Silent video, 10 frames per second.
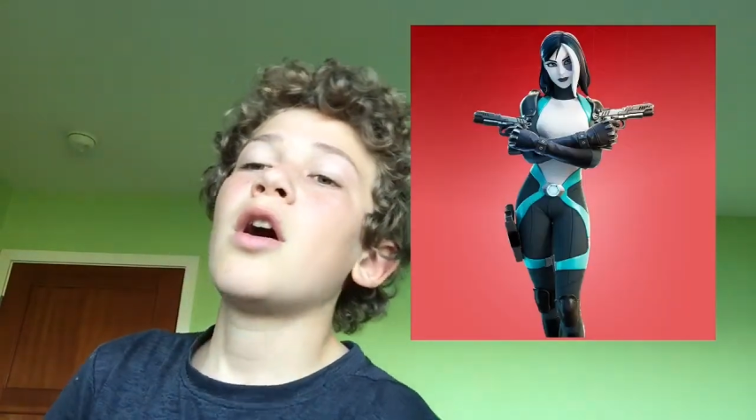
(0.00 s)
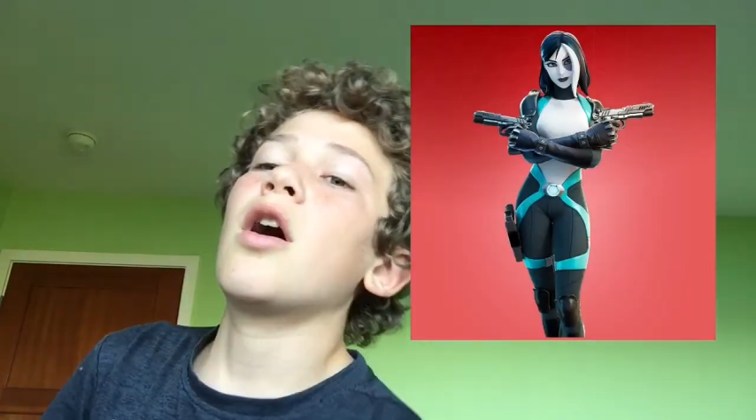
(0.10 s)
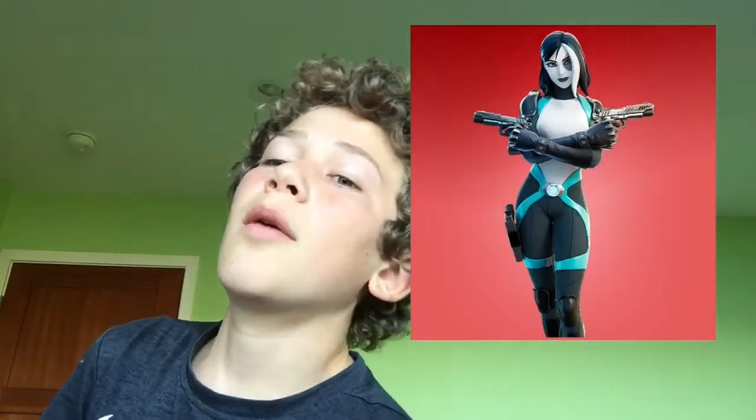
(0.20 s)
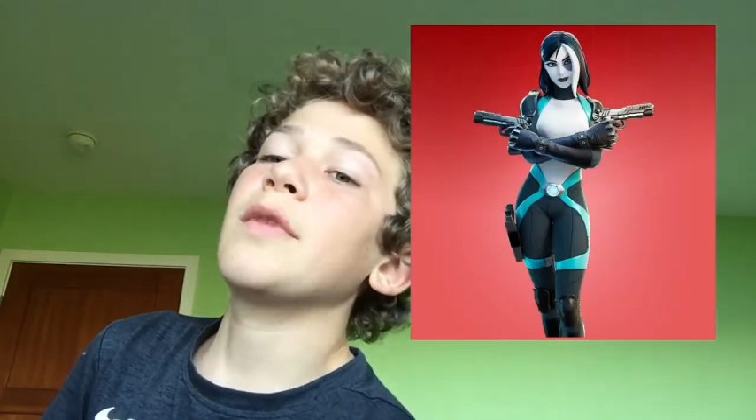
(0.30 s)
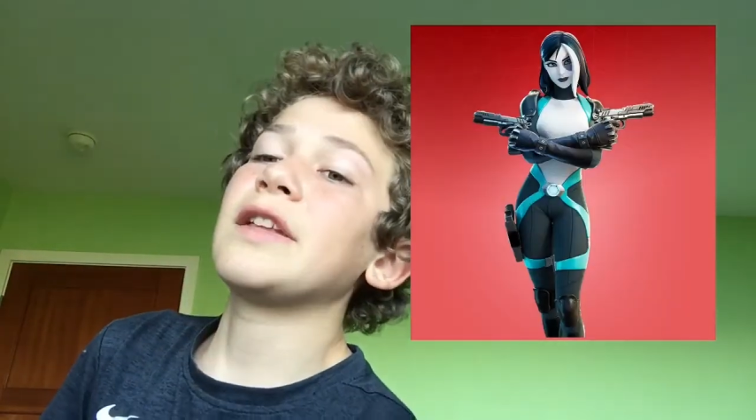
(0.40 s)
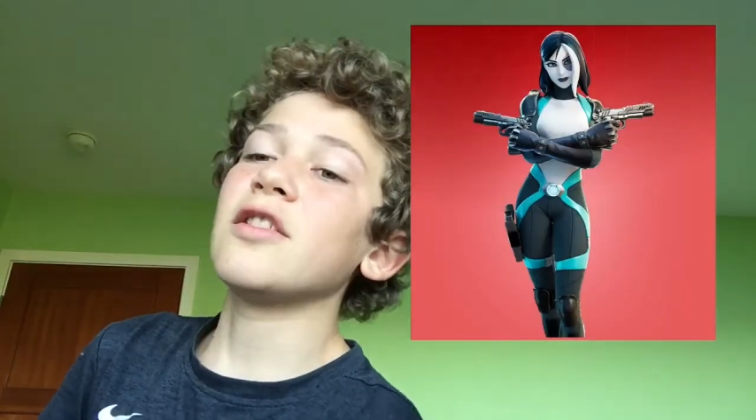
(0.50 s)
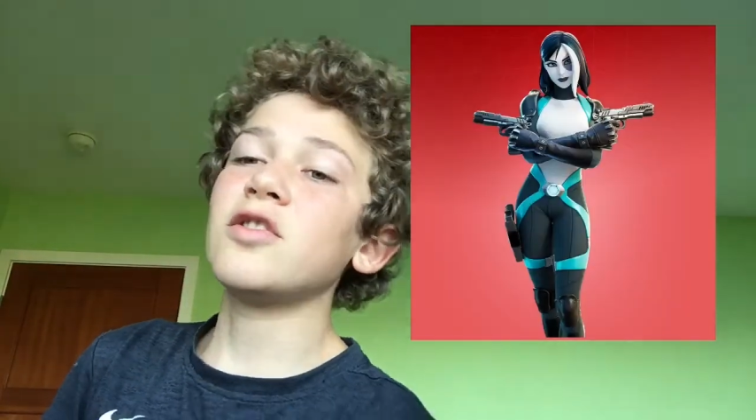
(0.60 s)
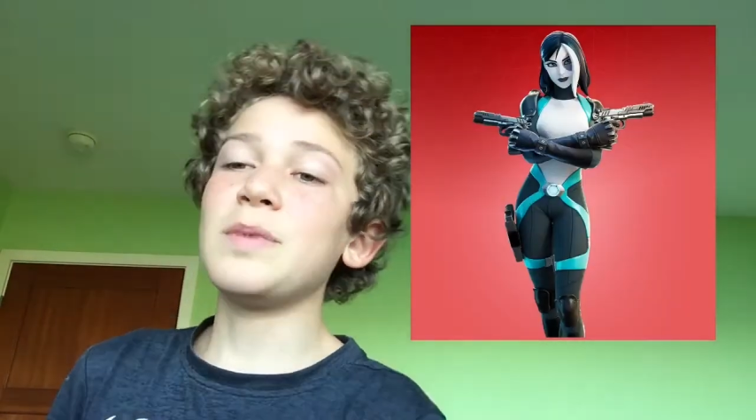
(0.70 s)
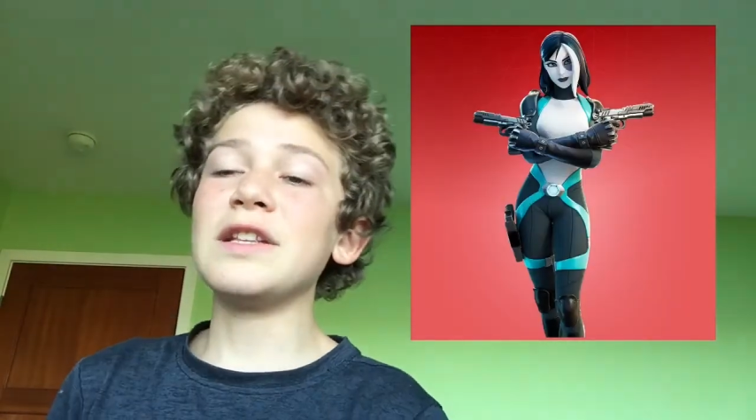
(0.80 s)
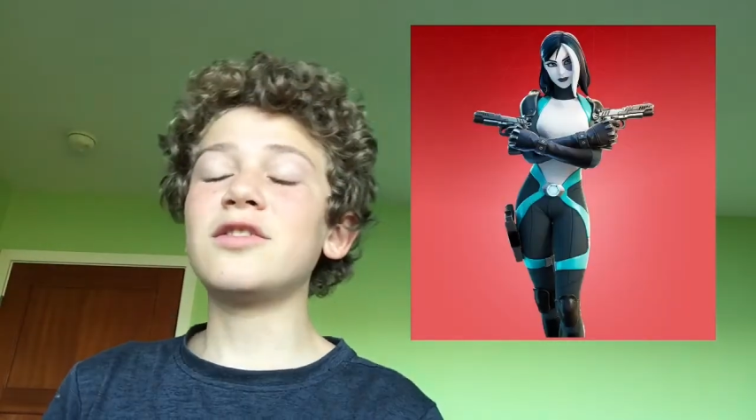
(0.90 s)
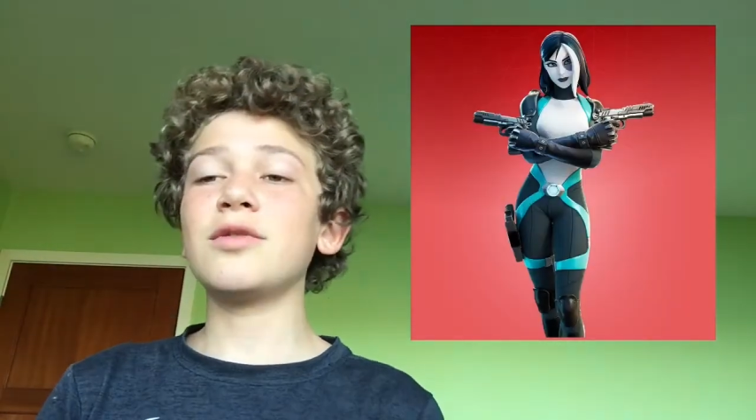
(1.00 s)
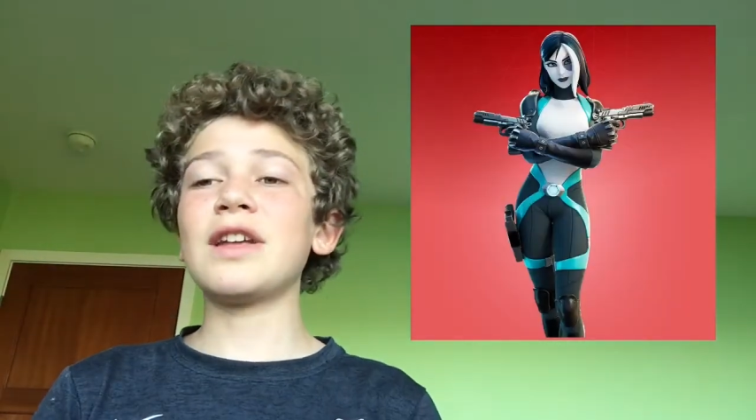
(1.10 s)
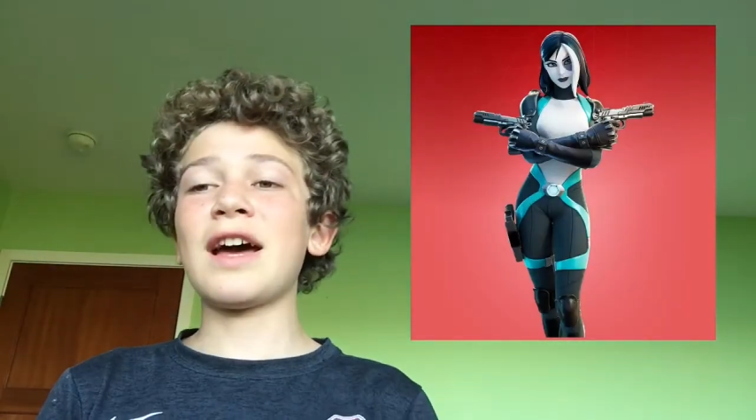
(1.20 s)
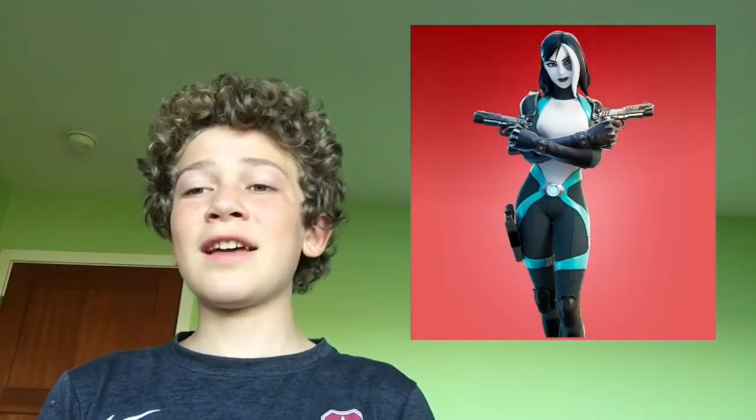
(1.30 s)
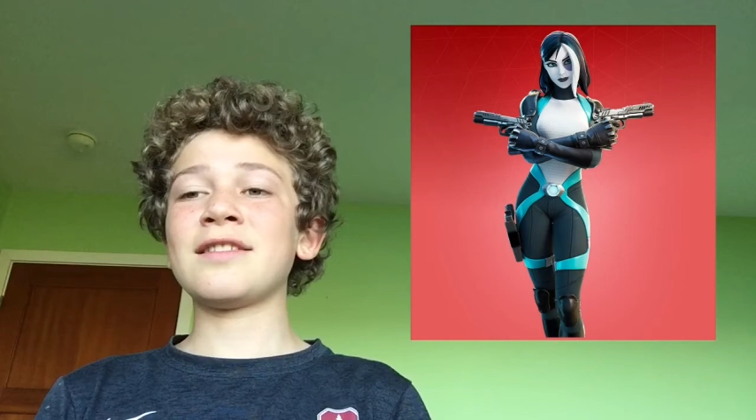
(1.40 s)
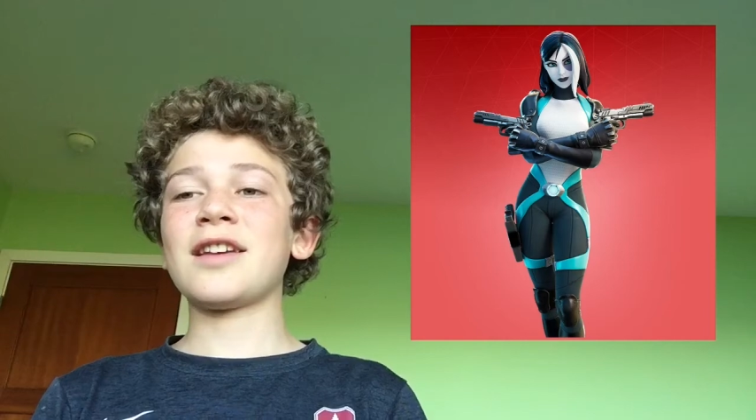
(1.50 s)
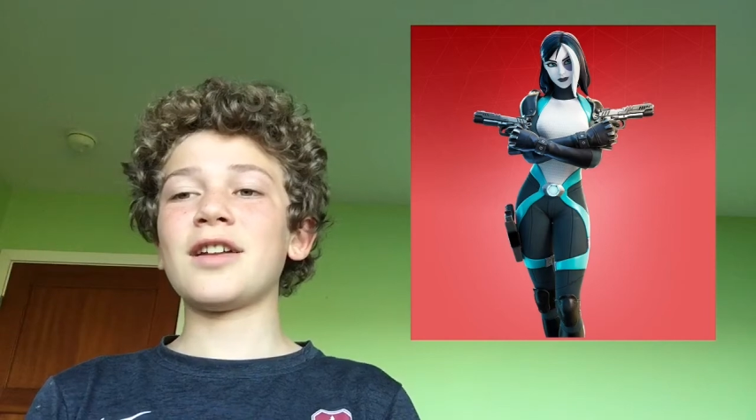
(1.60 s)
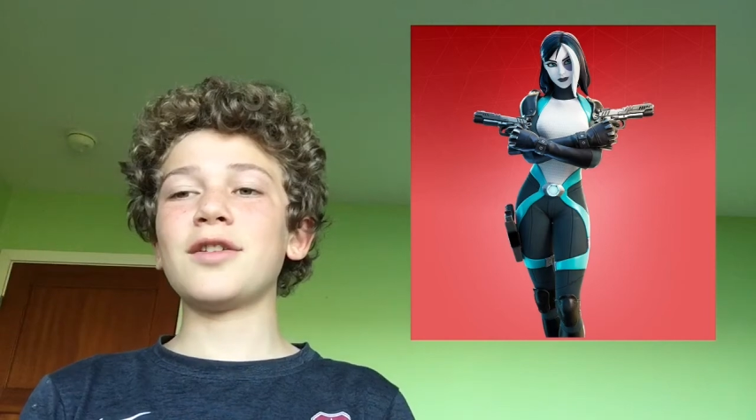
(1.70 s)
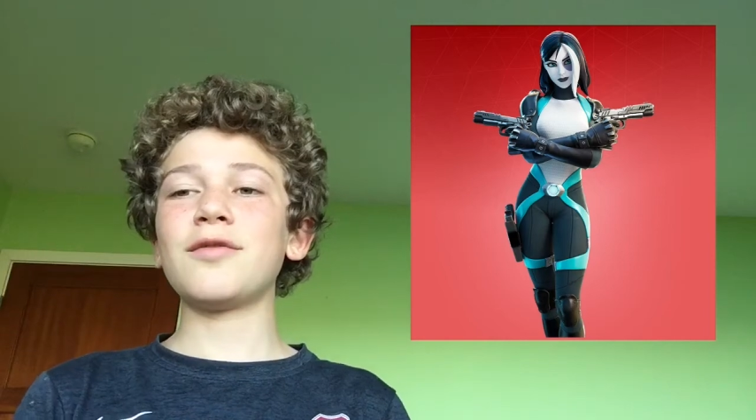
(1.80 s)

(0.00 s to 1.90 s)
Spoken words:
Like the speed suit it has, kind